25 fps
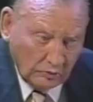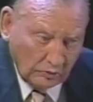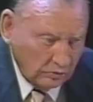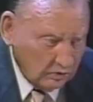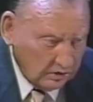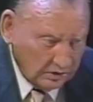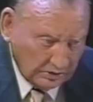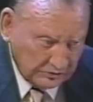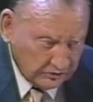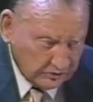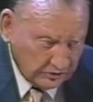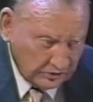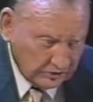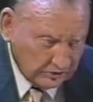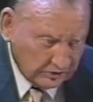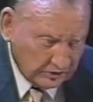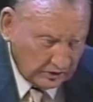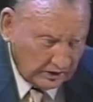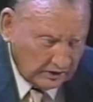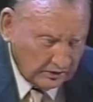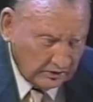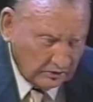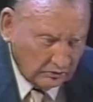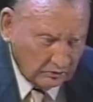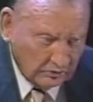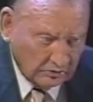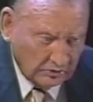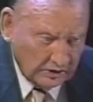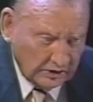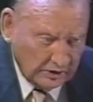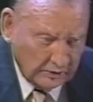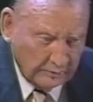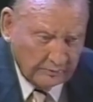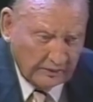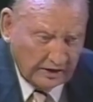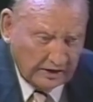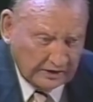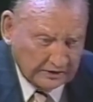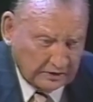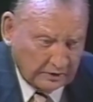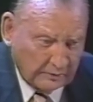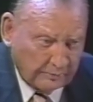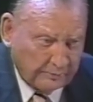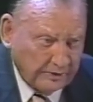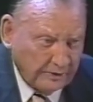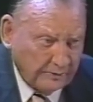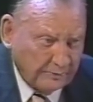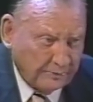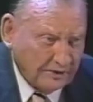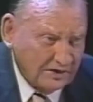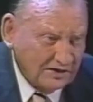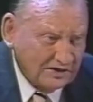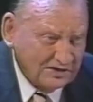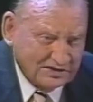He says, I don't even like the people in